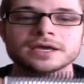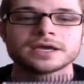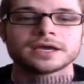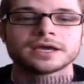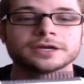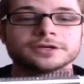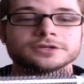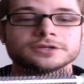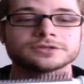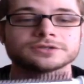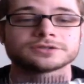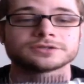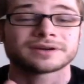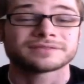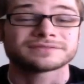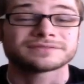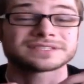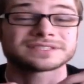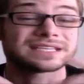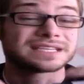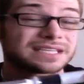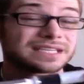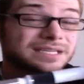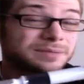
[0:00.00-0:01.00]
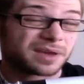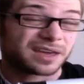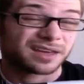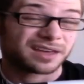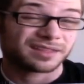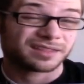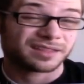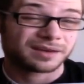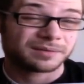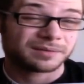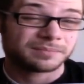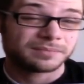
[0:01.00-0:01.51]
and you do have to email
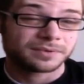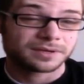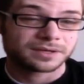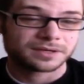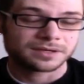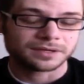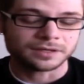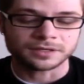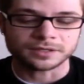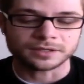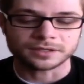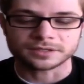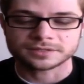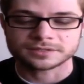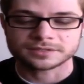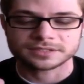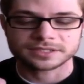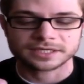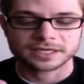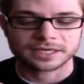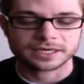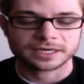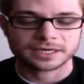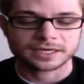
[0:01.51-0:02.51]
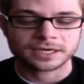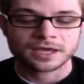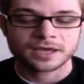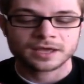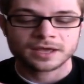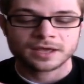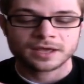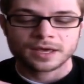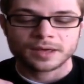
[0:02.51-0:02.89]
them to get it.